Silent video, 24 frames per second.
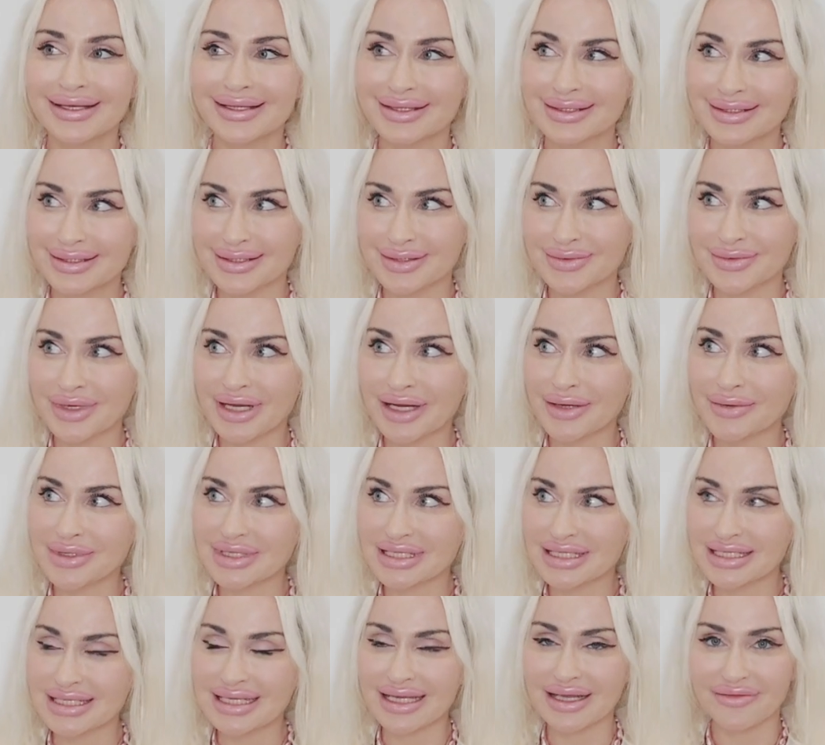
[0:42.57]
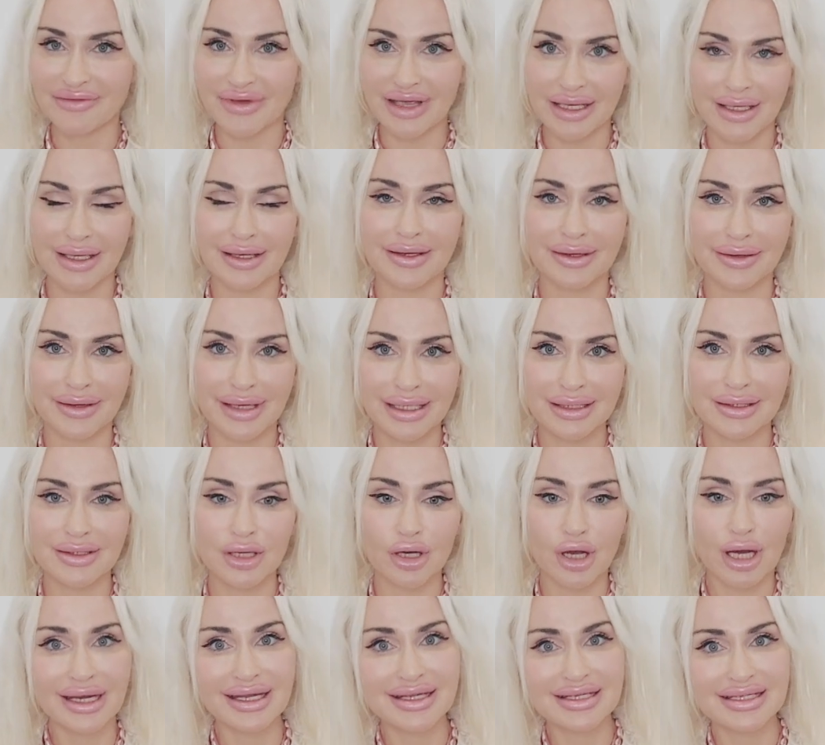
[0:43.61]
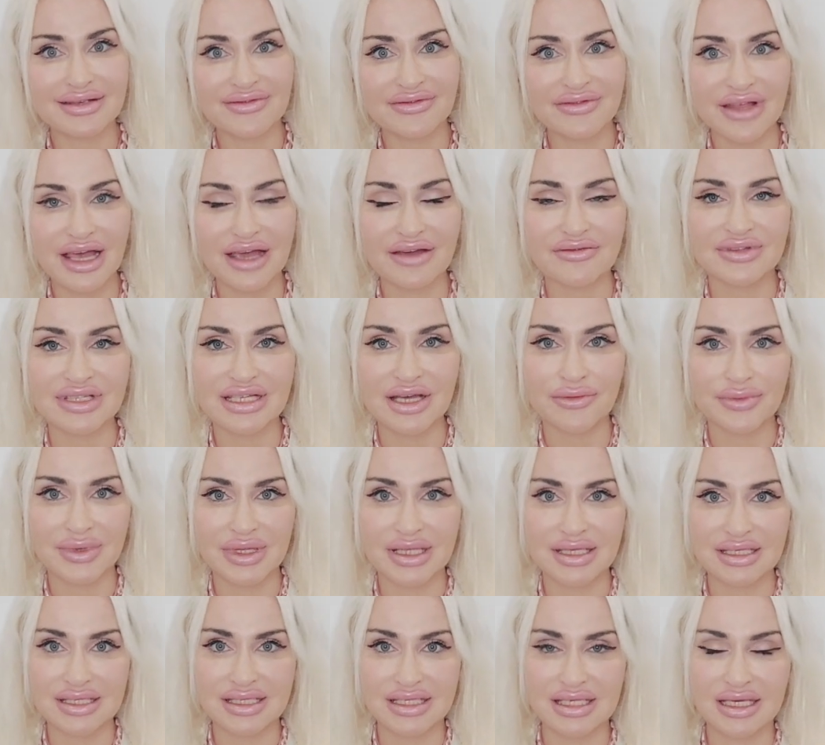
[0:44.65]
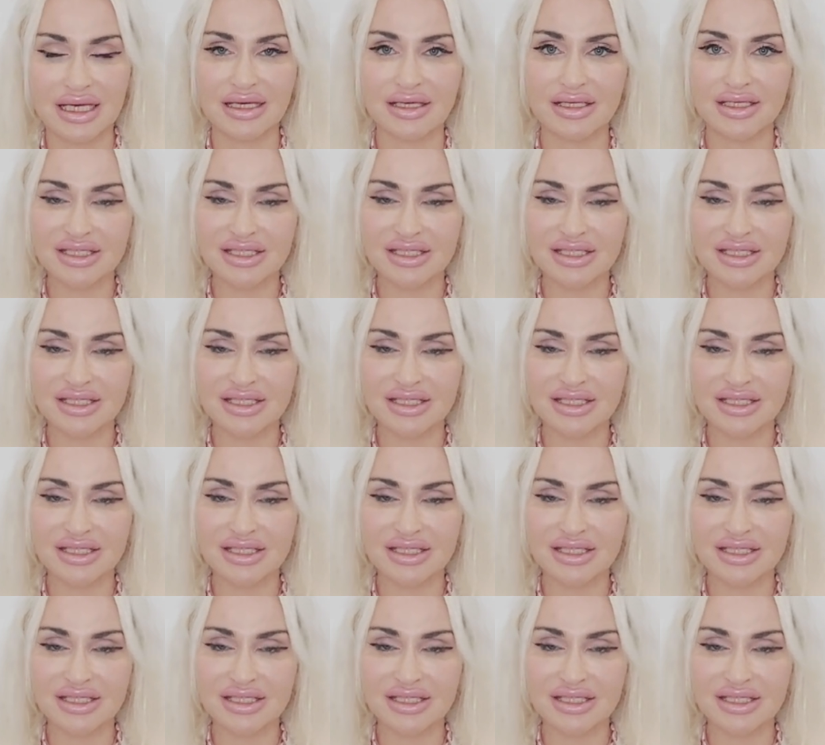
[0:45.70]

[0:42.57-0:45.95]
This is what I was given, all right? The goddess of love dealt me this